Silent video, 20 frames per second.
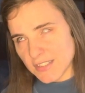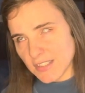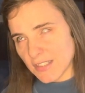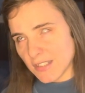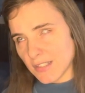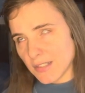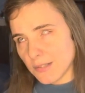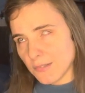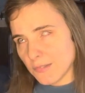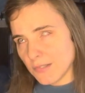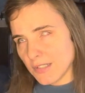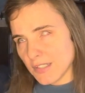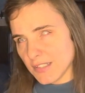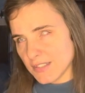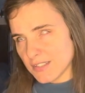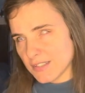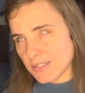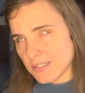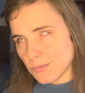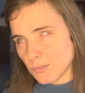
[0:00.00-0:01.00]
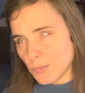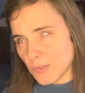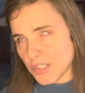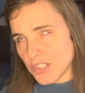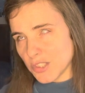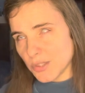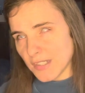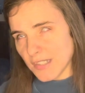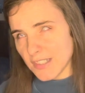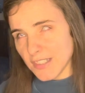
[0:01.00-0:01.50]
It's once
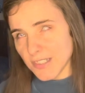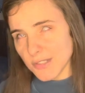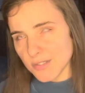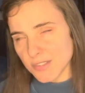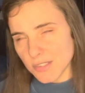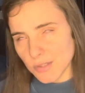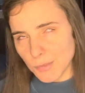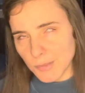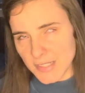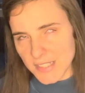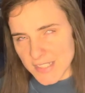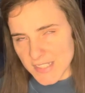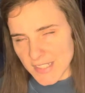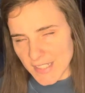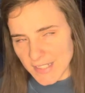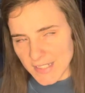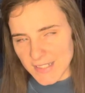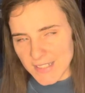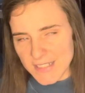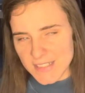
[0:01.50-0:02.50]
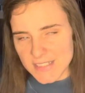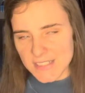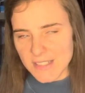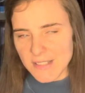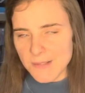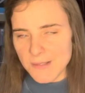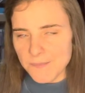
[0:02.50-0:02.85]
you get used to where the setting is.